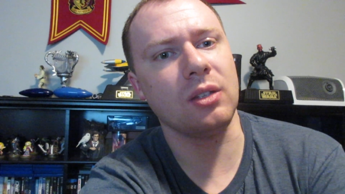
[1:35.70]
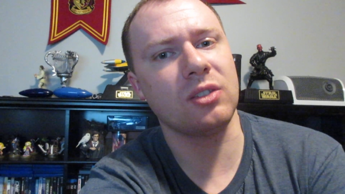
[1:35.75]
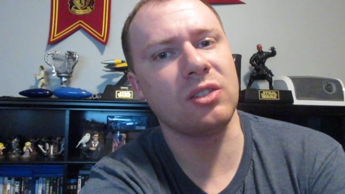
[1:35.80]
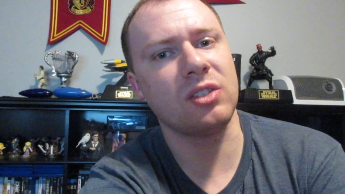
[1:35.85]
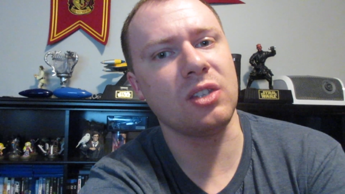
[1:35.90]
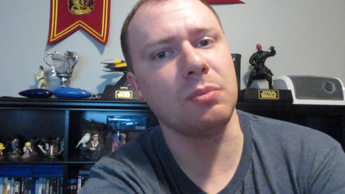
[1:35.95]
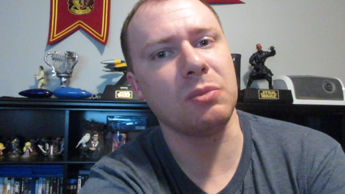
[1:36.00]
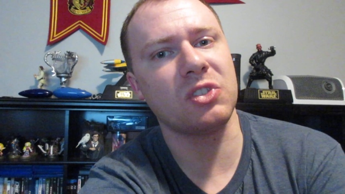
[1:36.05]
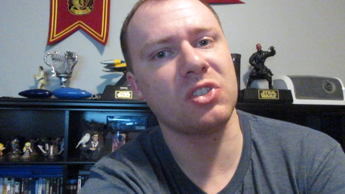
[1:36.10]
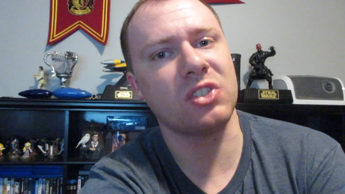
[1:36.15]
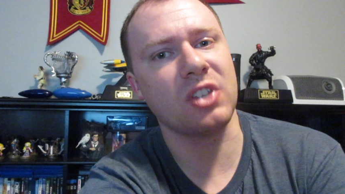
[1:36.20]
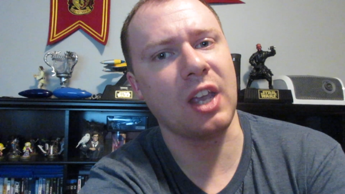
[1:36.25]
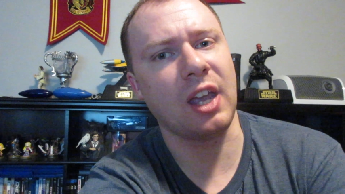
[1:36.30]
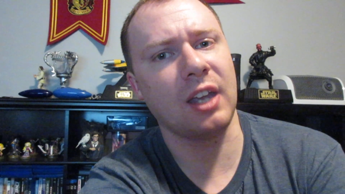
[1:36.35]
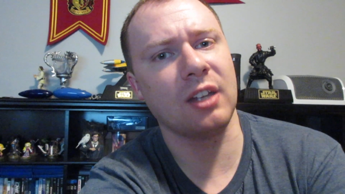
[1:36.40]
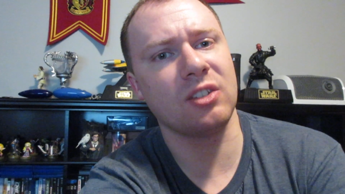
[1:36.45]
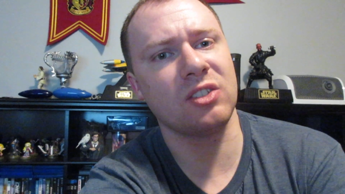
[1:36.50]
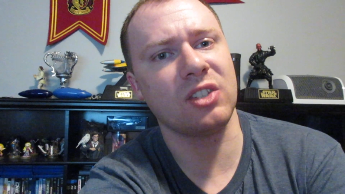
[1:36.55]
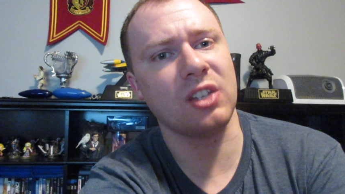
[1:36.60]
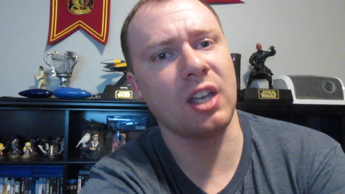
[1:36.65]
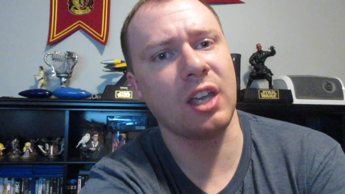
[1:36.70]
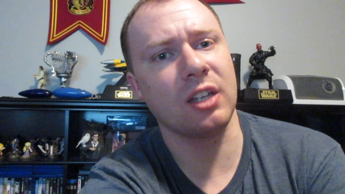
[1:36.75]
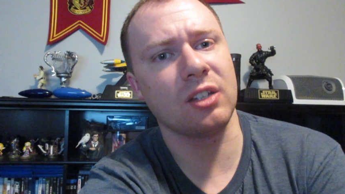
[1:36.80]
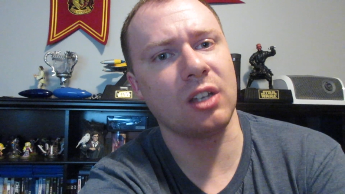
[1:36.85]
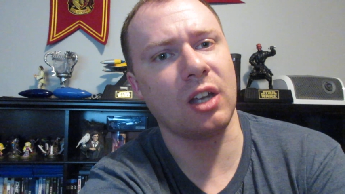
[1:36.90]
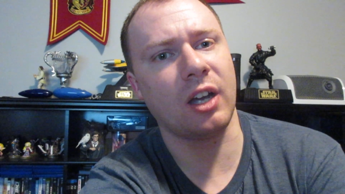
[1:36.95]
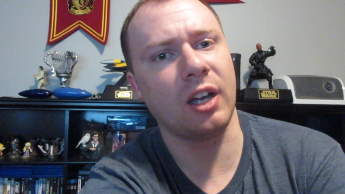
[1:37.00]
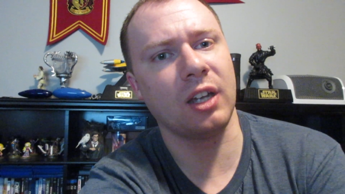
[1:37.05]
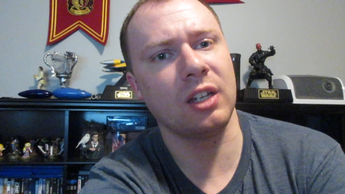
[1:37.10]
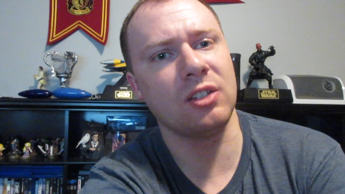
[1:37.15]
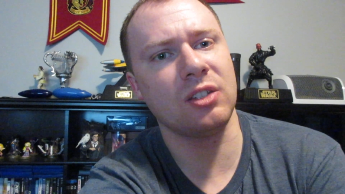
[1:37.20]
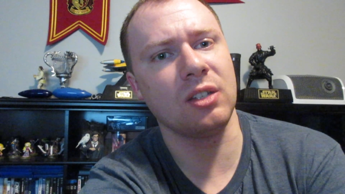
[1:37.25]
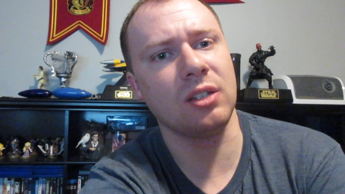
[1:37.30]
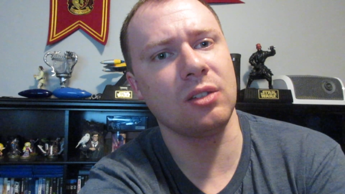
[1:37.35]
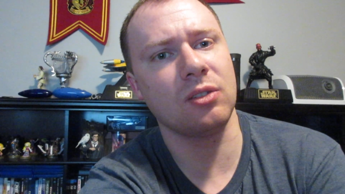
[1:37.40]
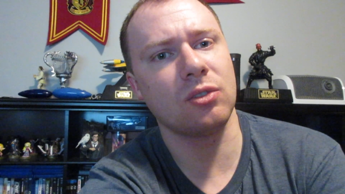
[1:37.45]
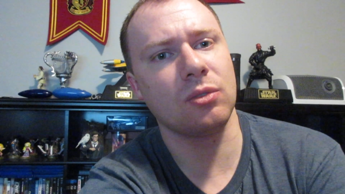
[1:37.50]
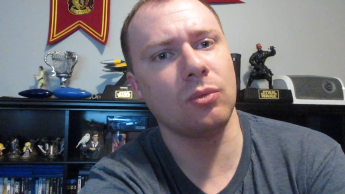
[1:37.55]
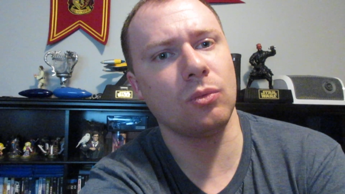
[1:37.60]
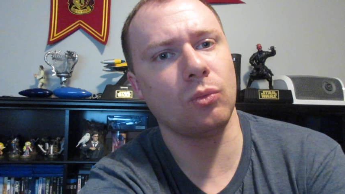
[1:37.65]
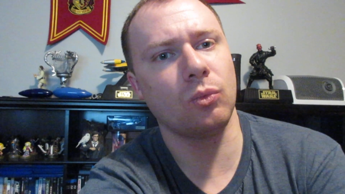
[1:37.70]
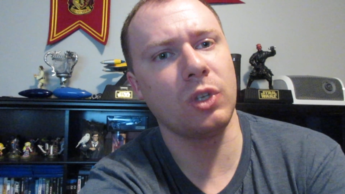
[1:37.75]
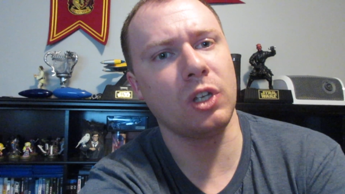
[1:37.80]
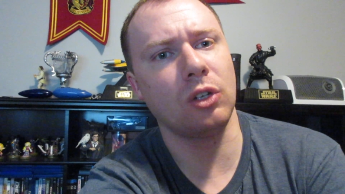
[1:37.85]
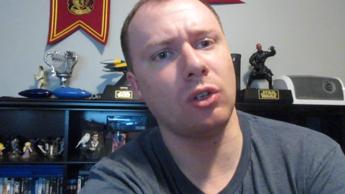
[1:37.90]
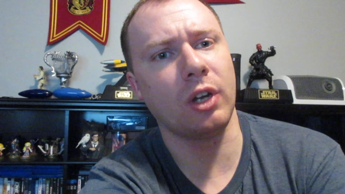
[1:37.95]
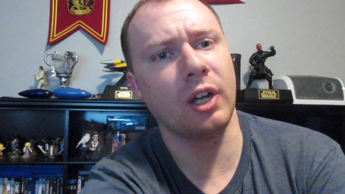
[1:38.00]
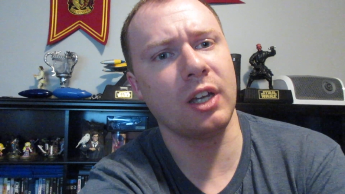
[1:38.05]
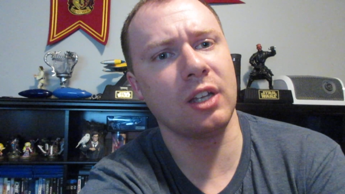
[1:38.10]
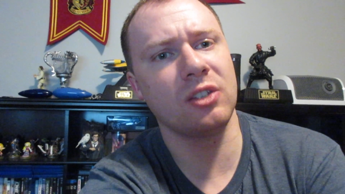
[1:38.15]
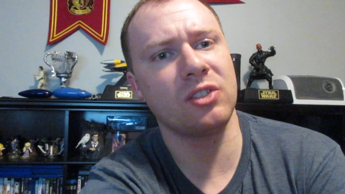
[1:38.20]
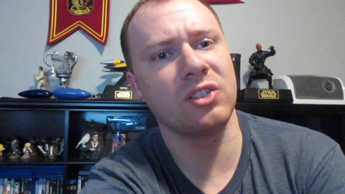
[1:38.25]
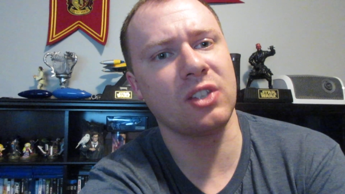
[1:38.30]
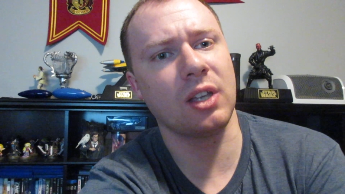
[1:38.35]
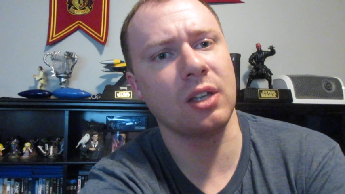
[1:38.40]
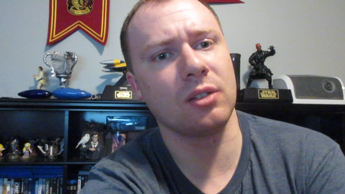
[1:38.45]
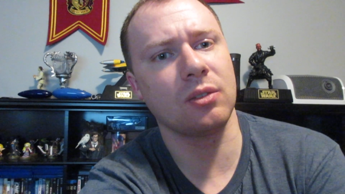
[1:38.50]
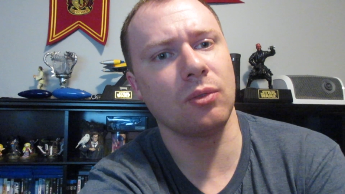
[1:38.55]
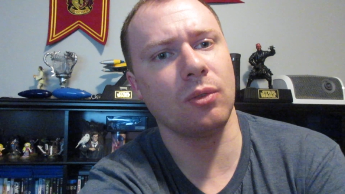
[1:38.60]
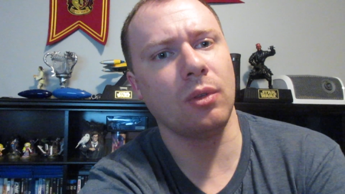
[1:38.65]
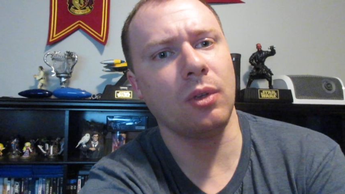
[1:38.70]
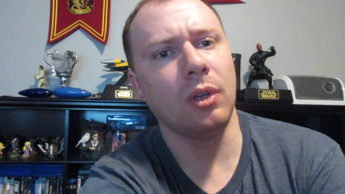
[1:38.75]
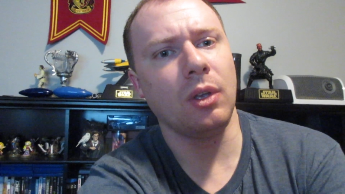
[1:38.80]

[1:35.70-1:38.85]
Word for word: seems sad that I didn't realize that